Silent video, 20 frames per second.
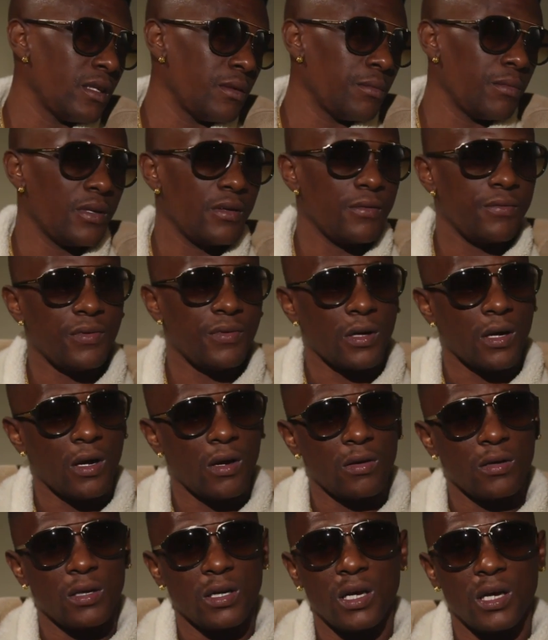that motherfucker,
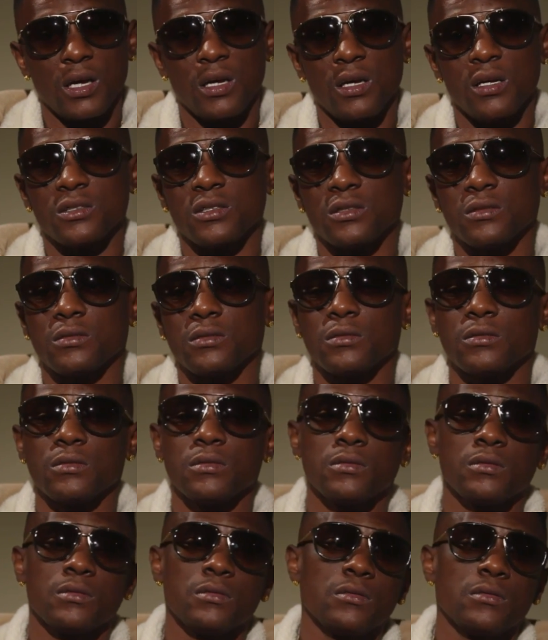all cash. And
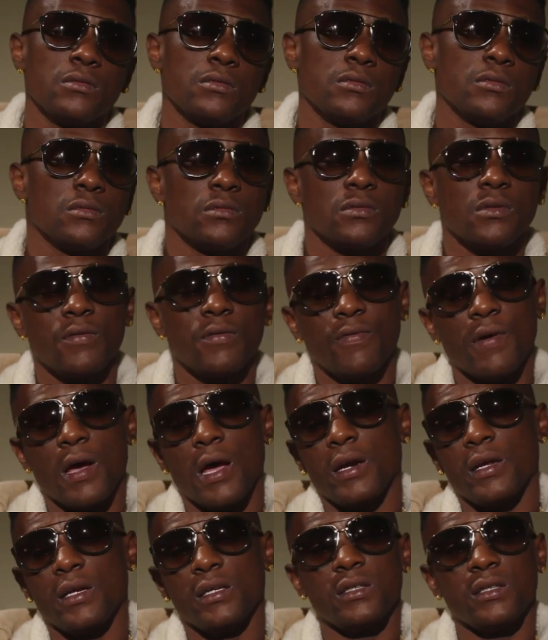
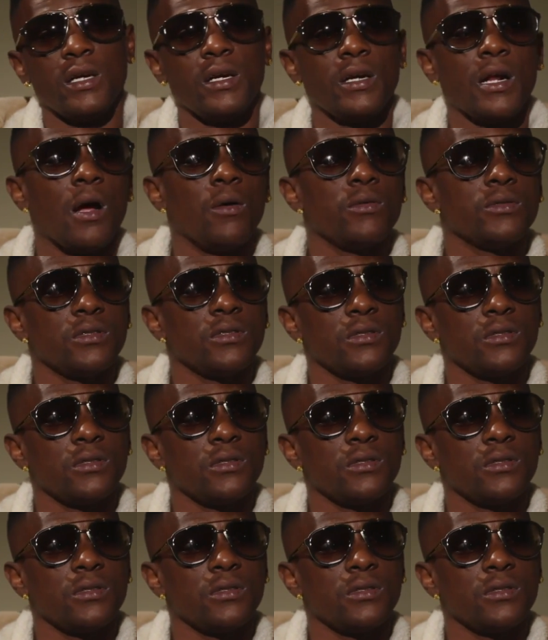5 days later, I